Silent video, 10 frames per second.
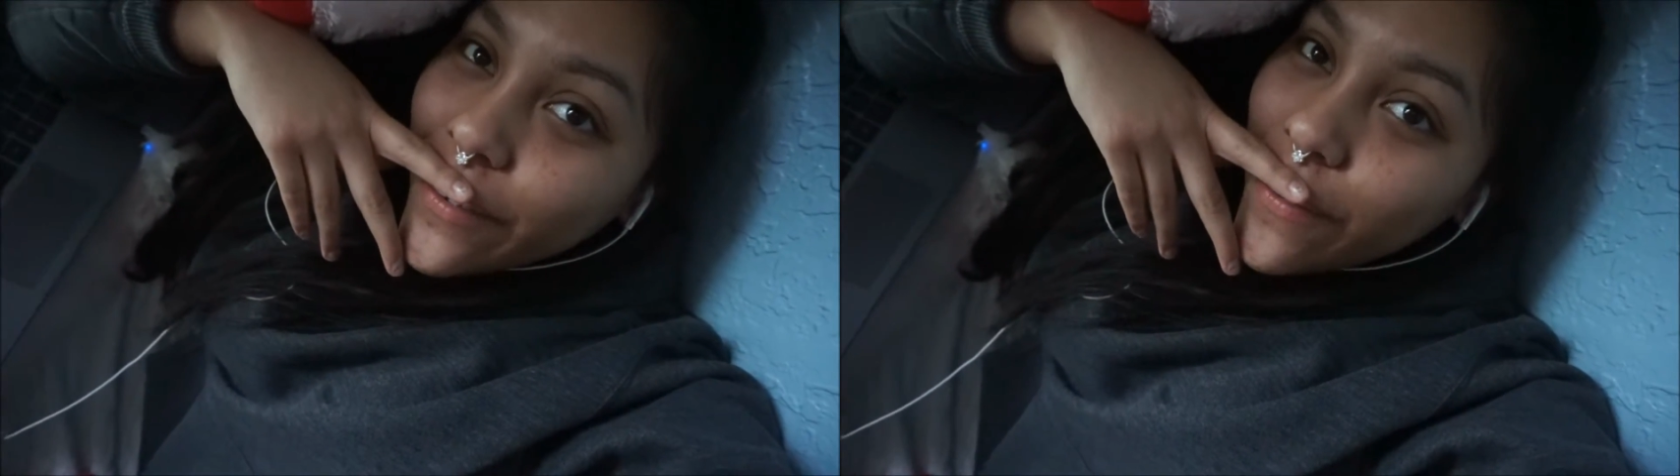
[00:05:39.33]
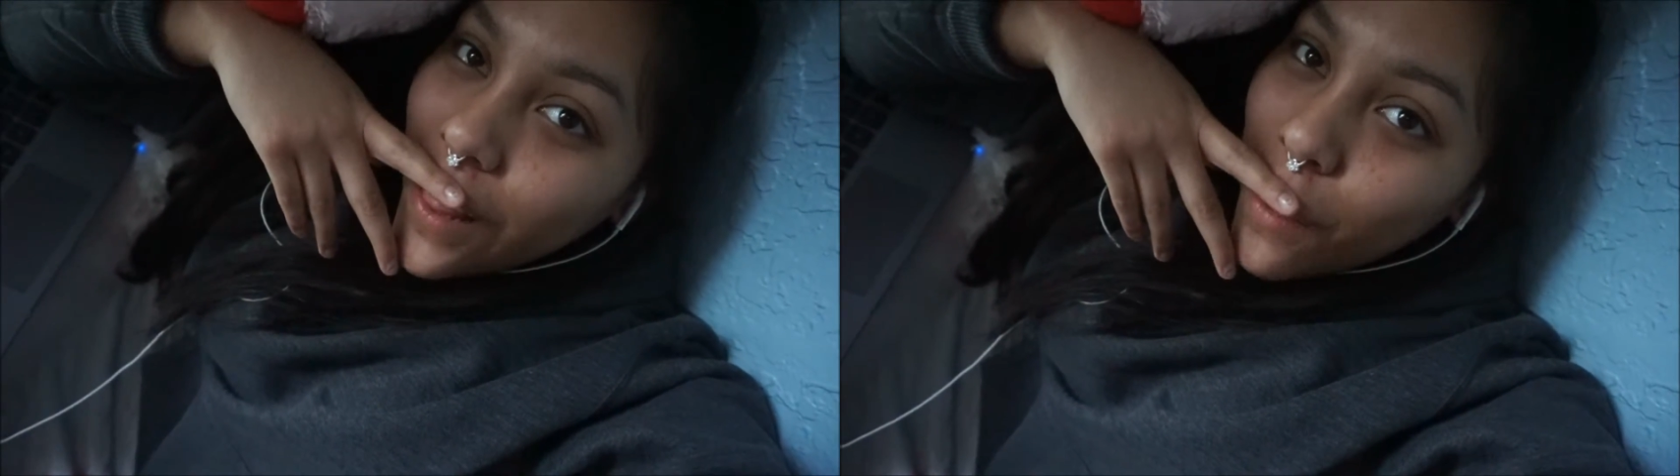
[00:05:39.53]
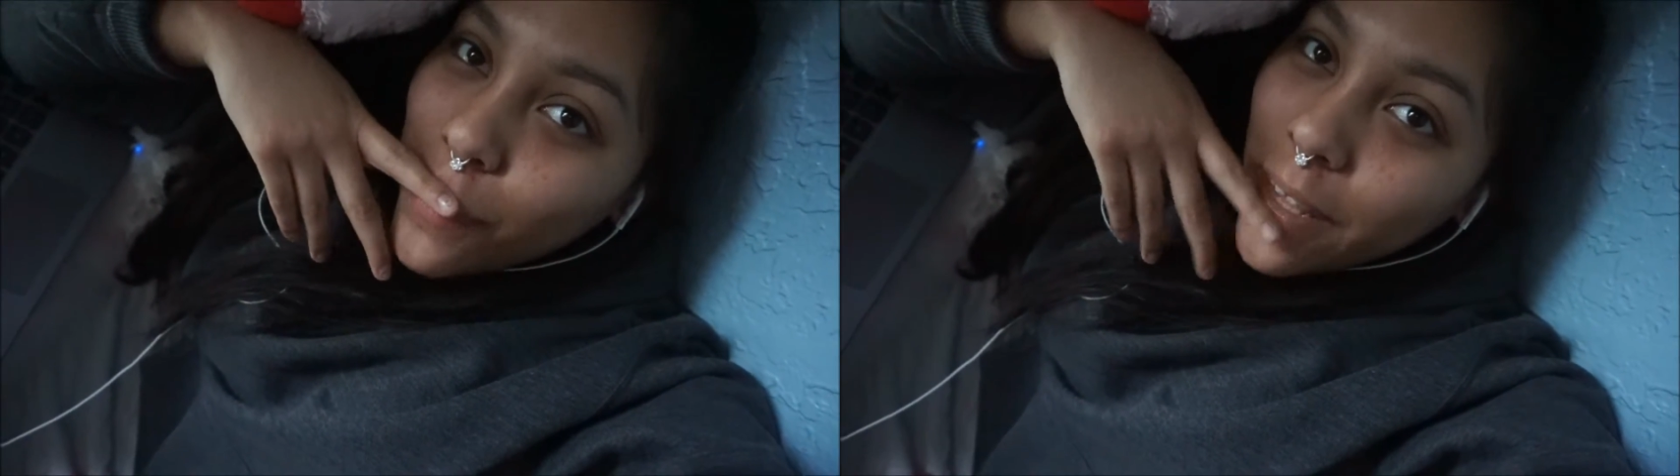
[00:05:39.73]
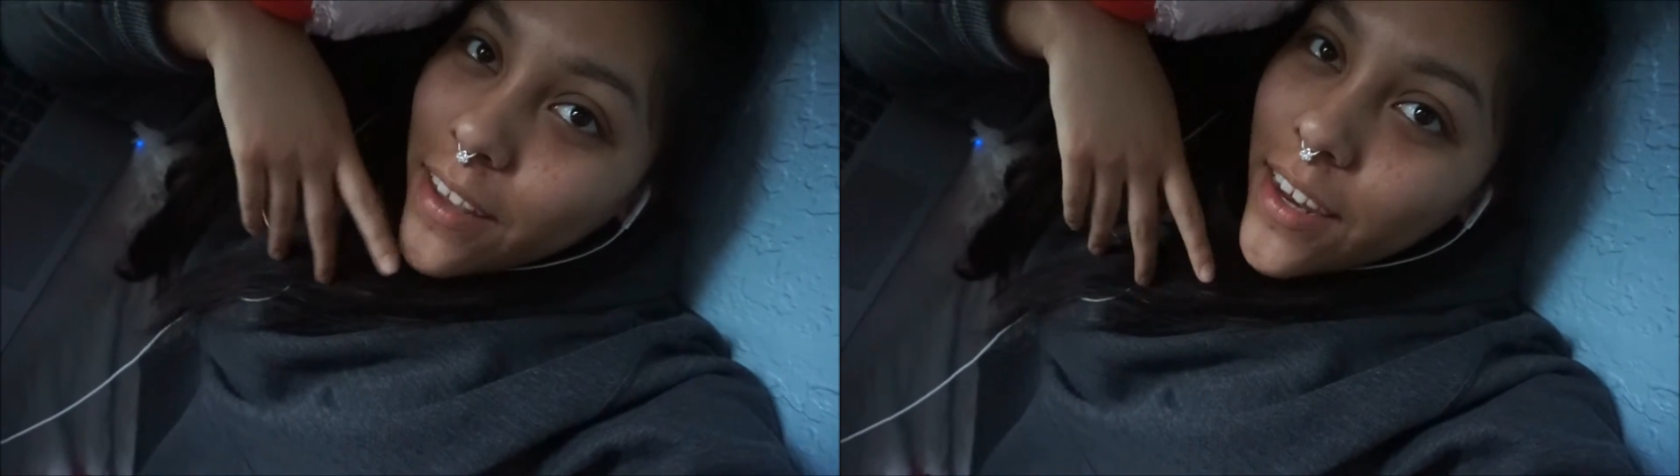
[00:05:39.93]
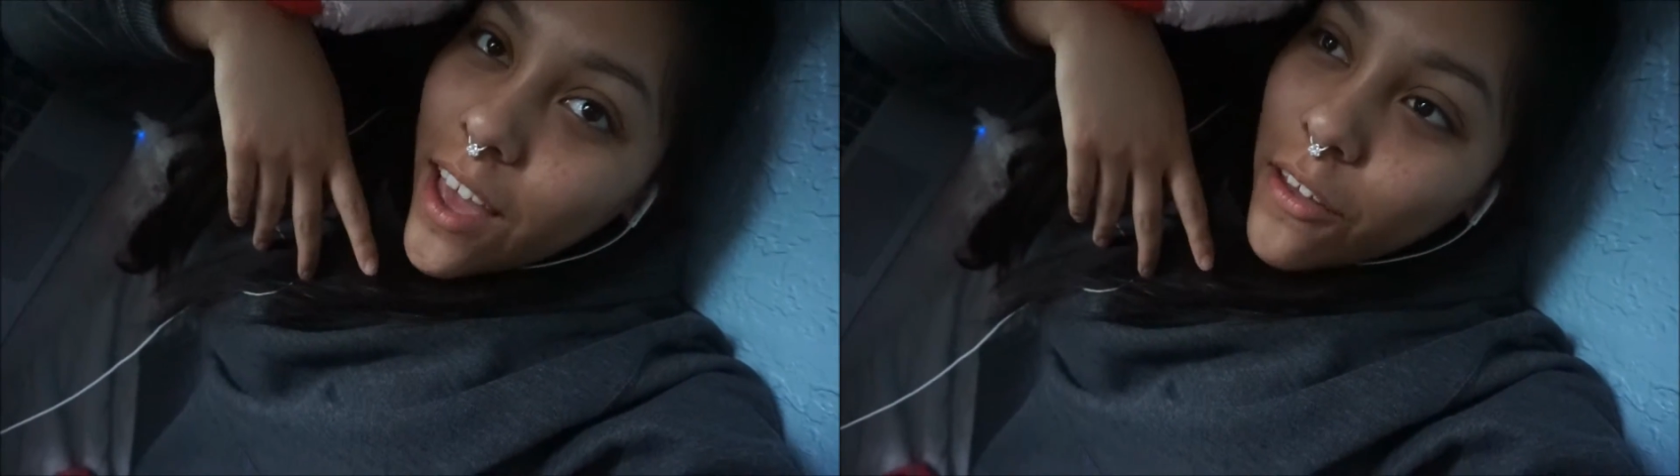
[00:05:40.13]
while I'm
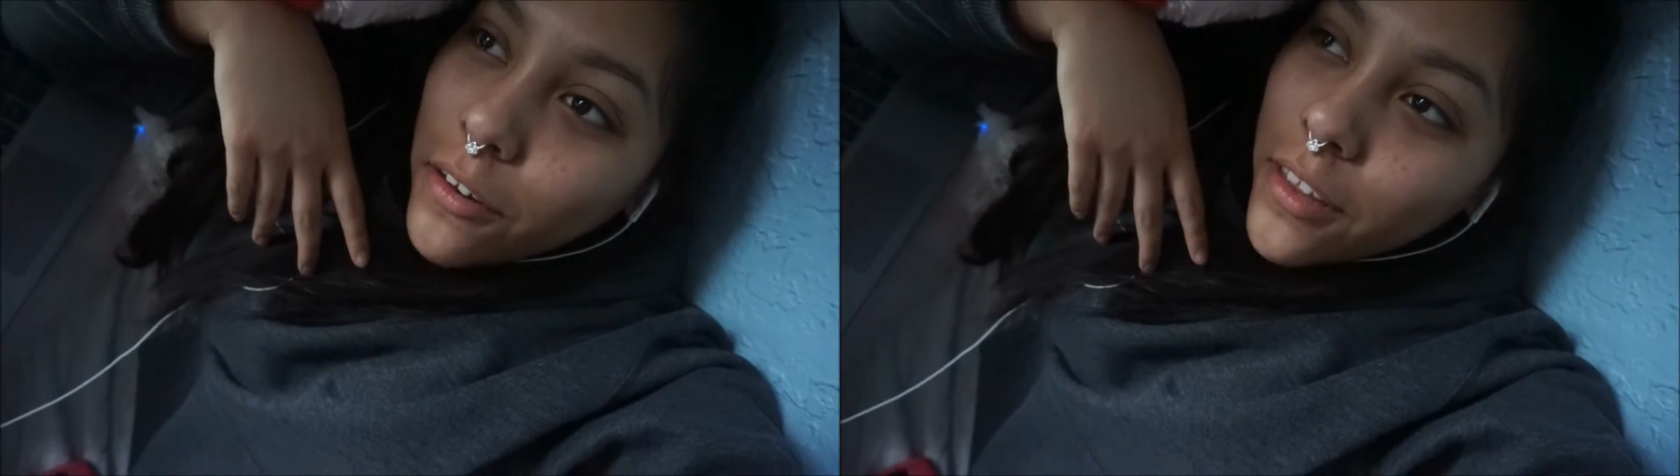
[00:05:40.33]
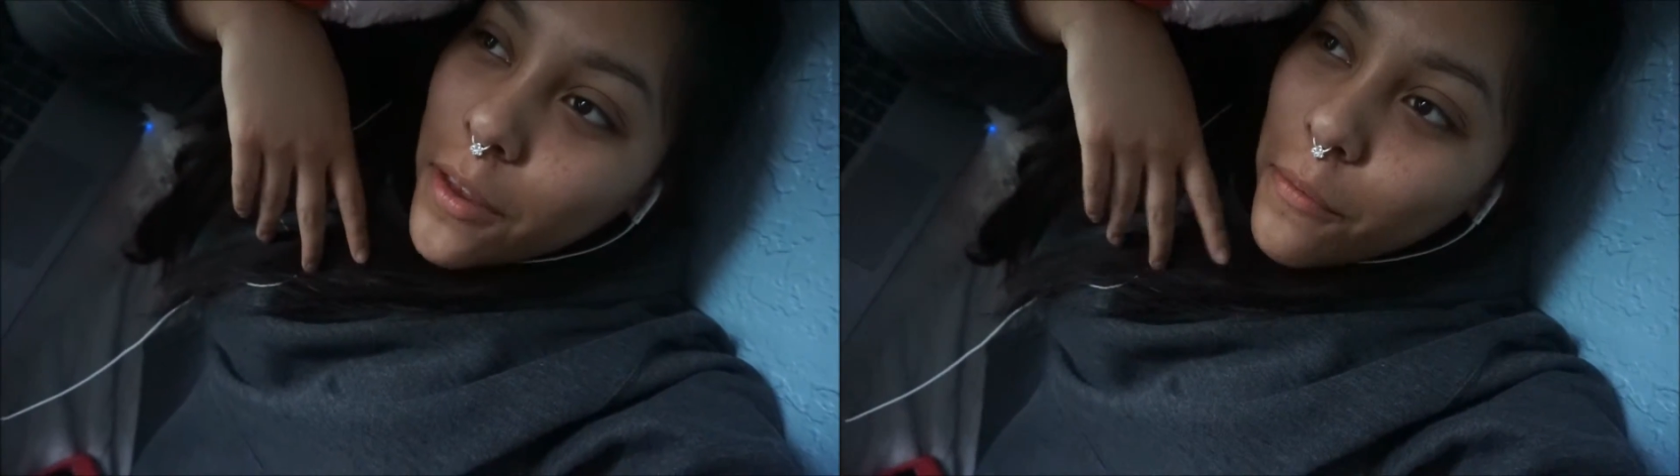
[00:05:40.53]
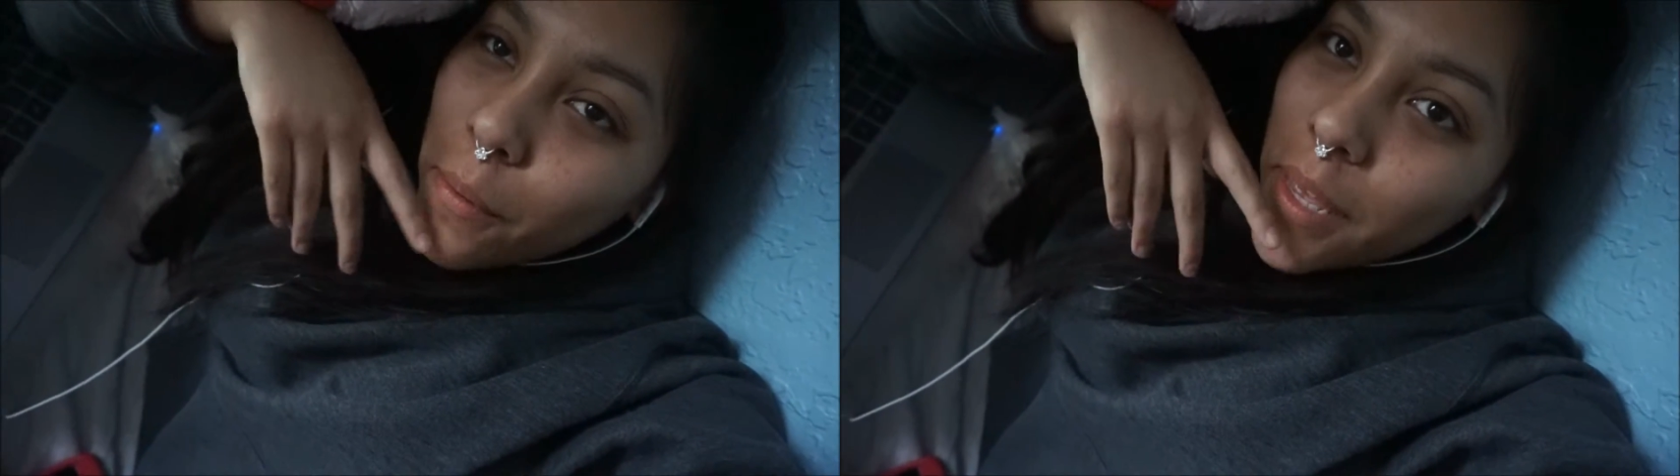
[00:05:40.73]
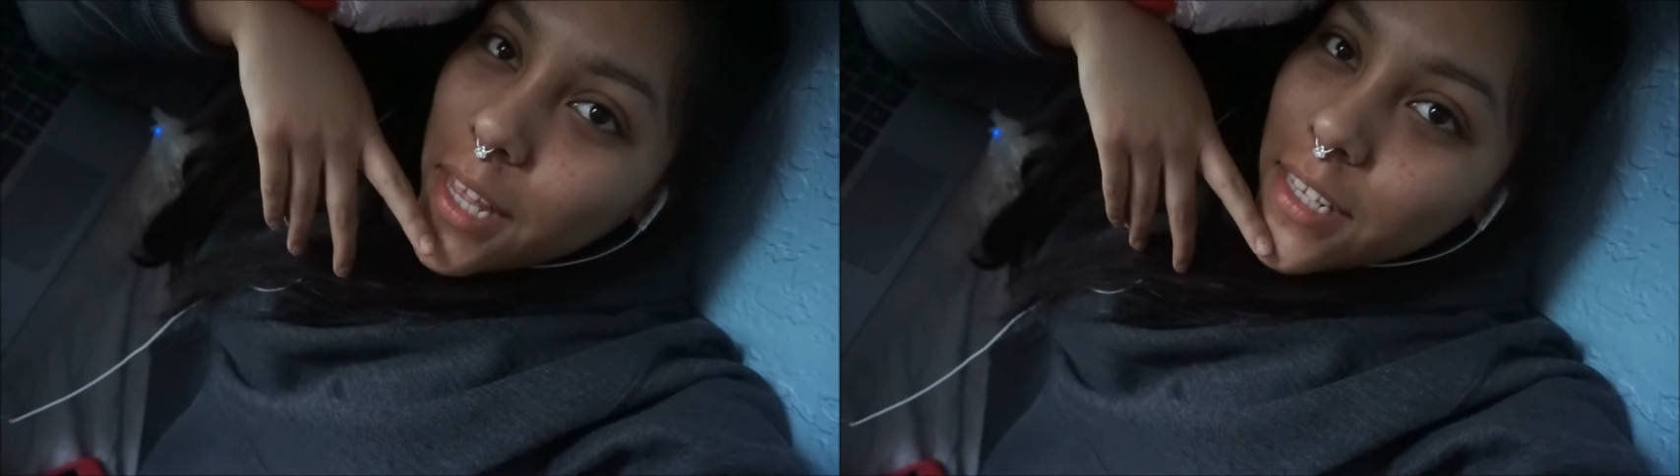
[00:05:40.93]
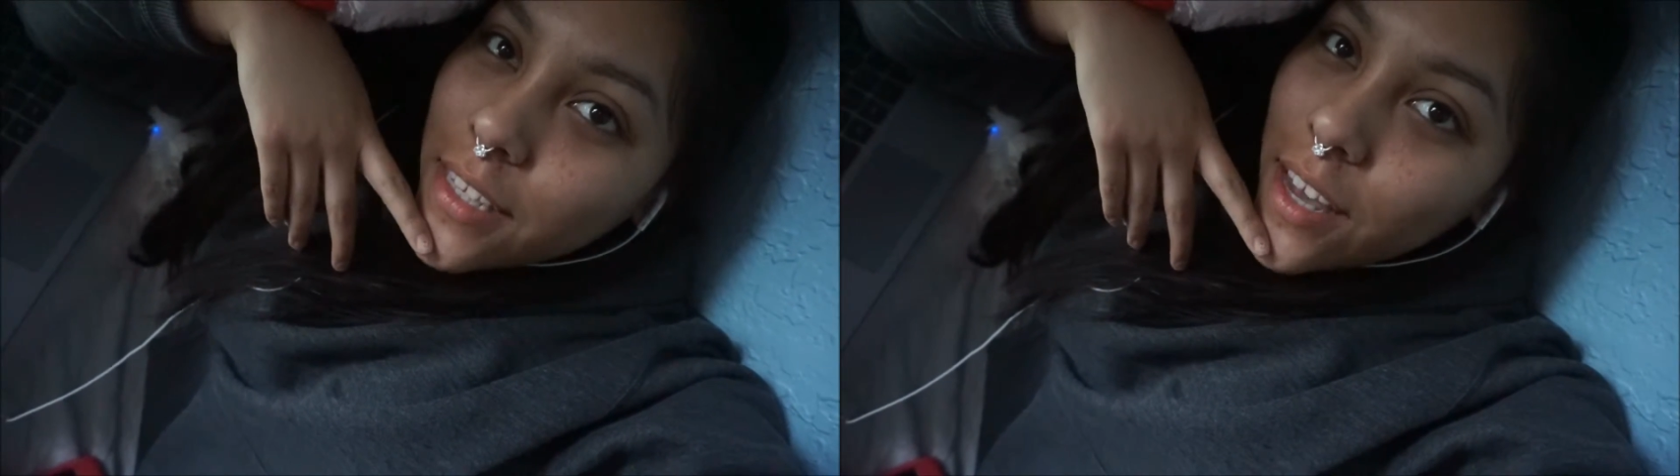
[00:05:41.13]
laying down and they roll
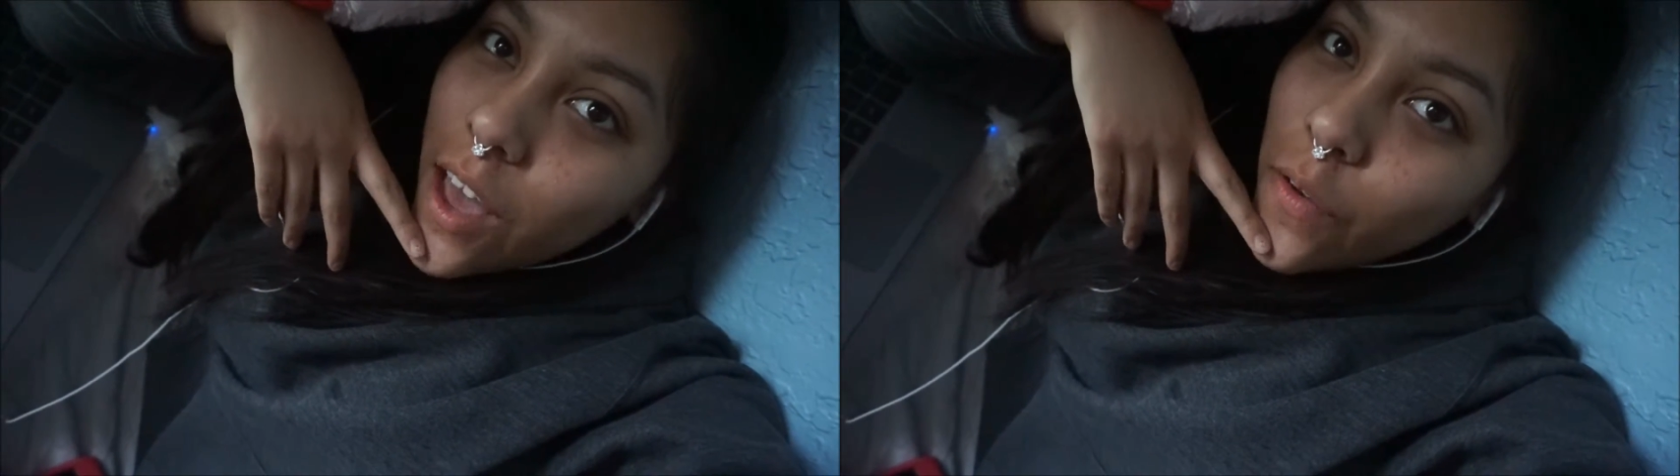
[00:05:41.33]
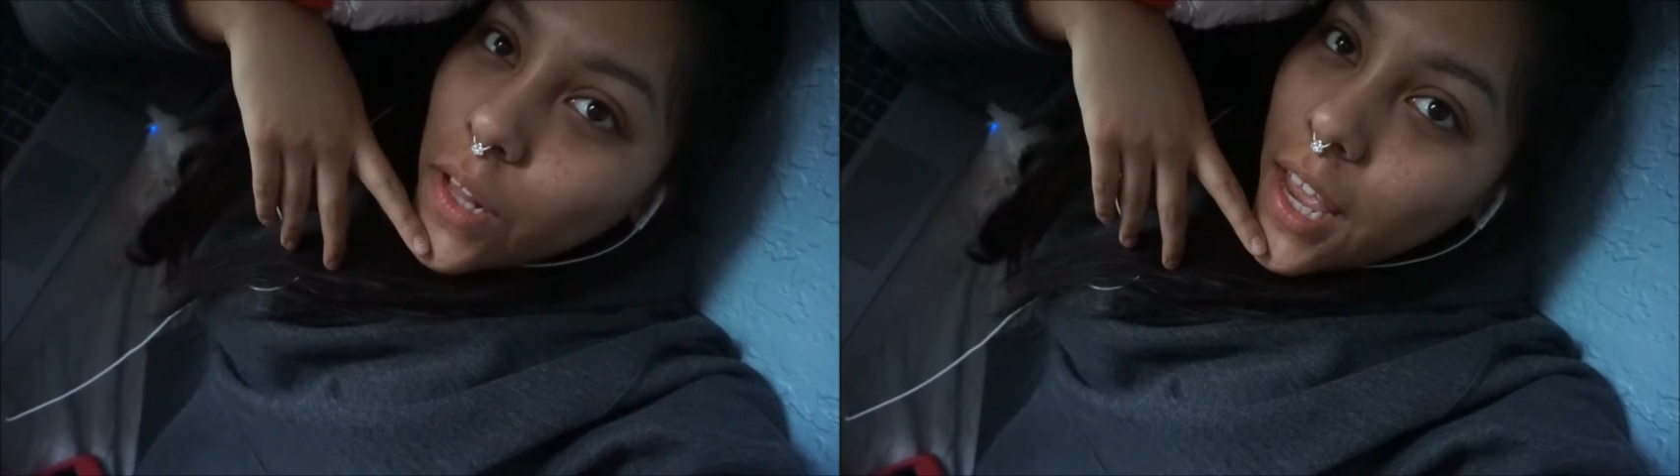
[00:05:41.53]
against the cover.